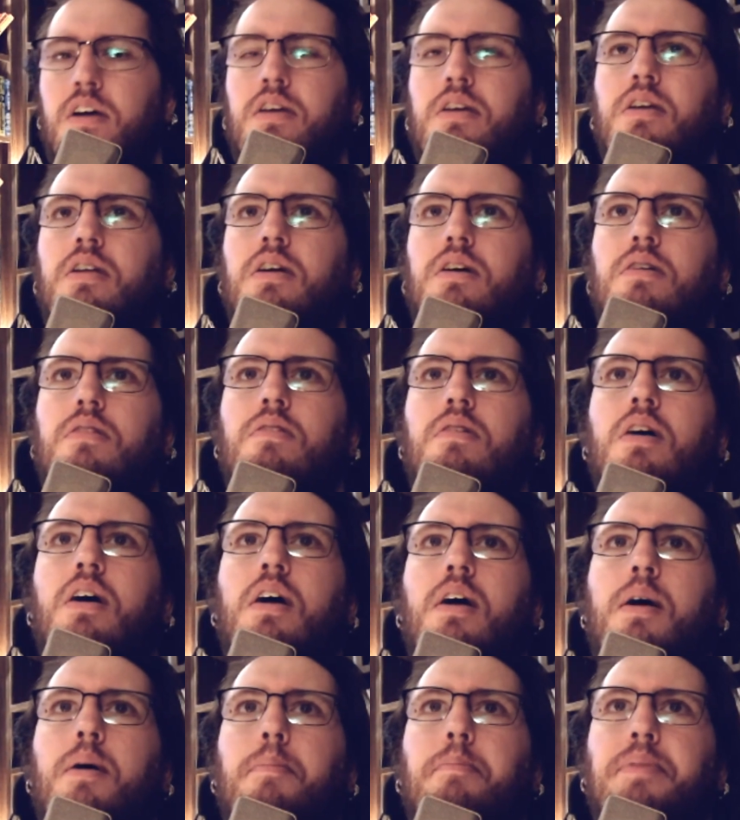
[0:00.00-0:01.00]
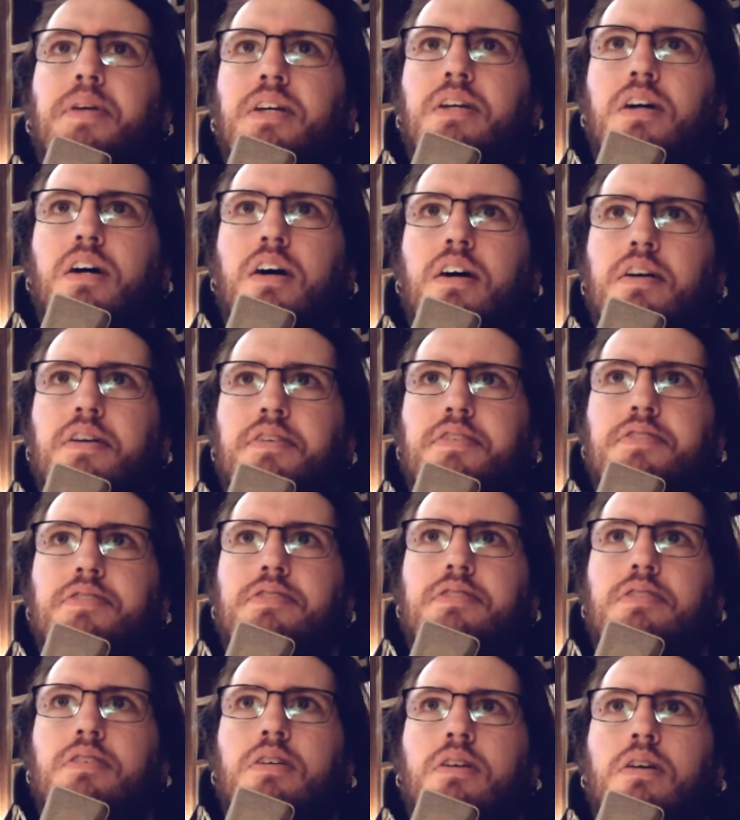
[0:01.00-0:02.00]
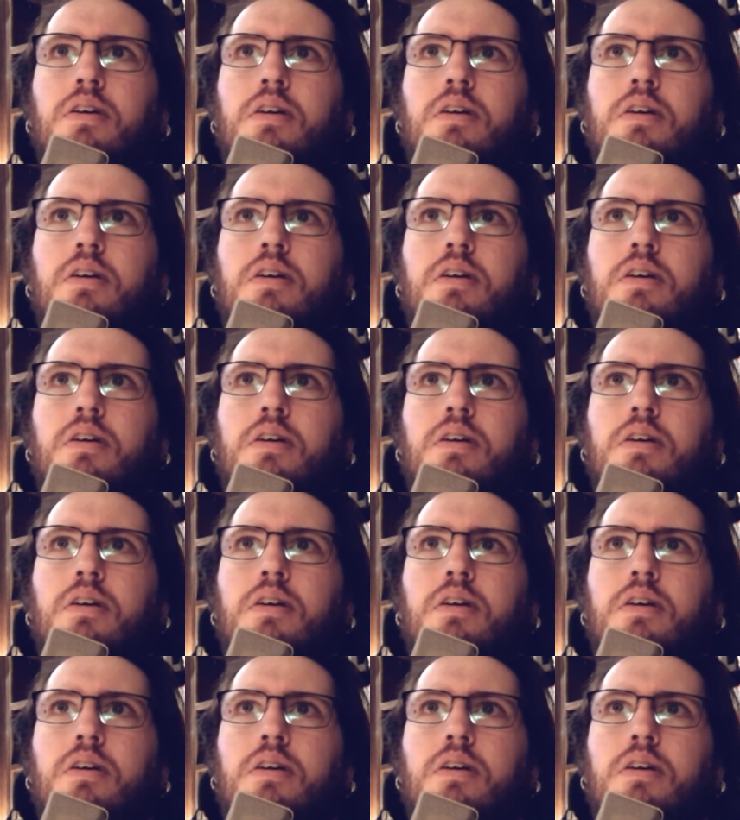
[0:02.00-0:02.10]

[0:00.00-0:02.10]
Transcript: you know, because